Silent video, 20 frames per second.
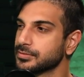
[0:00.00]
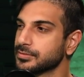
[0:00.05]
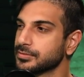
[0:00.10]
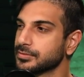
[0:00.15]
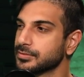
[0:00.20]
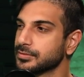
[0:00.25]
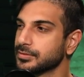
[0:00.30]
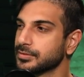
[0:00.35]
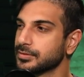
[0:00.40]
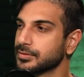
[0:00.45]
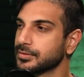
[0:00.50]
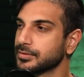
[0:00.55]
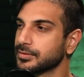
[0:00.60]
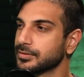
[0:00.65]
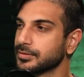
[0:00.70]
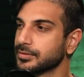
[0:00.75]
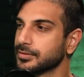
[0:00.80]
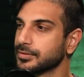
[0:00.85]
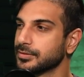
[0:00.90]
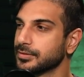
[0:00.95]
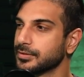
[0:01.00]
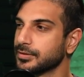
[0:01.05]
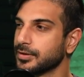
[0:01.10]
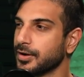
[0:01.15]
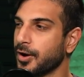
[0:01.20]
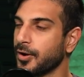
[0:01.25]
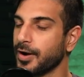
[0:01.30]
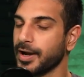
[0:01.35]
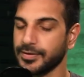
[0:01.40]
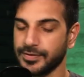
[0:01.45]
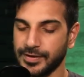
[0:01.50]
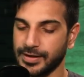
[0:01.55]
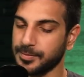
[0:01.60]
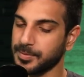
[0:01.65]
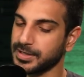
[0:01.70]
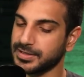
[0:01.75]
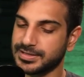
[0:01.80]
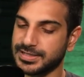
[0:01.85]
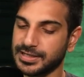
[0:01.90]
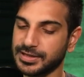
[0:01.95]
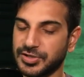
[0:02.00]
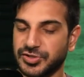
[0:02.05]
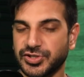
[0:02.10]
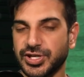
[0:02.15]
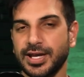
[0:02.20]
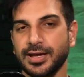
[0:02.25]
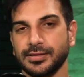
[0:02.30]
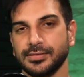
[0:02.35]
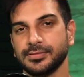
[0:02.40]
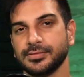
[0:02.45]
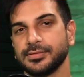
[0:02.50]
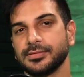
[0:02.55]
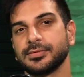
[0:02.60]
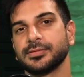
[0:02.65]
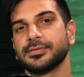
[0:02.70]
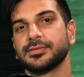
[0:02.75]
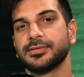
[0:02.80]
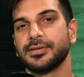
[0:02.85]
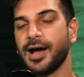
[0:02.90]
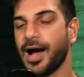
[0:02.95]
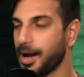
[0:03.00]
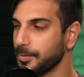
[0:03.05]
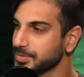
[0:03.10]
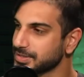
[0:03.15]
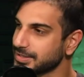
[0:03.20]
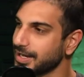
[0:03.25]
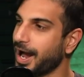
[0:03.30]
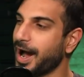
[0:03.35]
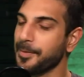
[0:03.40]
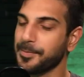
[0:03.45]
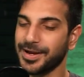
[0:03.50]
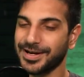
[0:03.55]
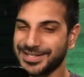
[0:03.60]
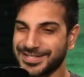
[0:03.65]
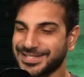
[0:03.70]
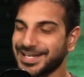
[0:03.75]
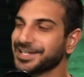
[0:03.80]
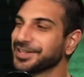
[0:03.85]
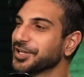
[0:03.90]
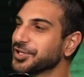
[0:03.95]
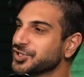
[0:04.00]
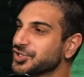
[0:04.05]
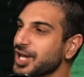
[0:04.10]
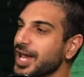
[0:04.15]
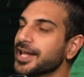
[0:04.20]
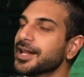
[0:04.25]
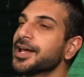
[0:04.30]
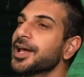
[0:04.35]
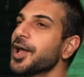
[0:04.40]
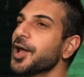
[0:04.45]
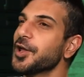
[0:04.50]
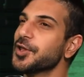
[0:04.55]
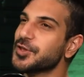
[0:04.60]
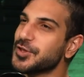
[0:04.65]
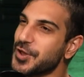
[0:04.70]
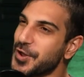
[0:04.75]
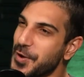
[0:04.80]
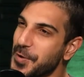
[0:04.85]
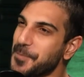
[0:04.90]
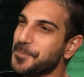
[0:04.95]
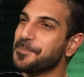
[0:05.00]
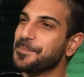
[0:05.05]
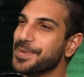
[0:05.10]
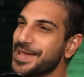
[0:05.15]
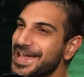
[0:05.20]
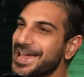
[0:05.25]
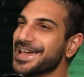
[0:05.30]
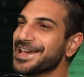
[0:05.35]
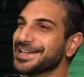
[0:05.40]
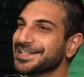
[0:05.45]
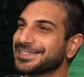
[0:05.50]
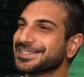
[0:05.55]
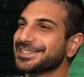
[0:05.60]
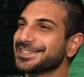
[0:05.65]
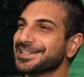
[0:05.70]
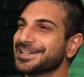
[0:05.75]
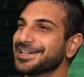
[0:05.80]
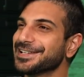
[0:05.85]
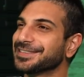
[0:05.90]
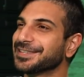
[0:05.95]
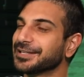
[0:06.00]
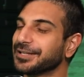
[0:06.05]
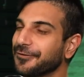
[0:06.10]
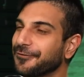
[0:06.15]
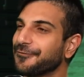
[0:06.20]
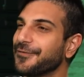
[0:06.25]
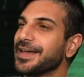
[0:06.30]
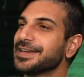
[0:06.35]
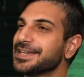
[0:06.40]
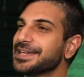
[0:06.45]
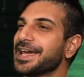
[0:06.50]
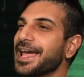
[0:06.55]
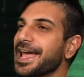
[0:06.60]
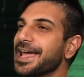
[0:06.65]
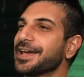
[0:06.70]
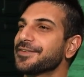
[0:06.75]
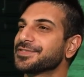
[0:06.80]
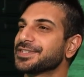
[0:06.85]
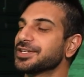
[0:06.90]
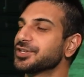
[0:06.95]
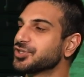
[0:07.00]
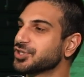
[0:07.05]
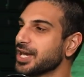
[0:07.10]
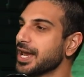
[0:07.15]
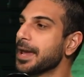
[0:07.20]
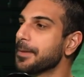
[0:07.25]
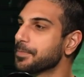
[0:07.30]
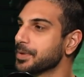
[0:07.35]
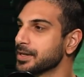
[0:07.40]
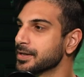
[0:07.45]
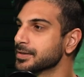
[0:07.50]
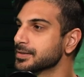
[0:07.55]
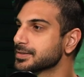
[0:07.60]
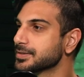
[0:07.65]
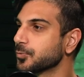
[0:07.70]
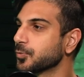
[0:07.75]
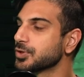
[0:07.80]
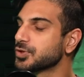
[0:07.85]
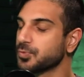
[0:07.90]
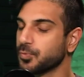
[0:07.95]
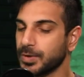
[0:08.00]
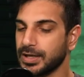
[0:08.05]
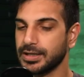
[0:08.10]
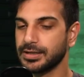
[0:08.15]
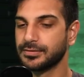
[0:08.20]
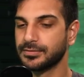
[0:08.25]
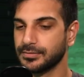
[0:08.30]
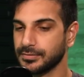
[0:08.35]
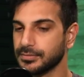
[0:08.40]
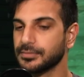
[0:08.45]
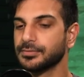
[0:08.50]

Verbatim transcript: No, no. All right, then I'm gonna say legit. Seriously? I'm, I'm going to say legit. You beat the defending A F C champions, which we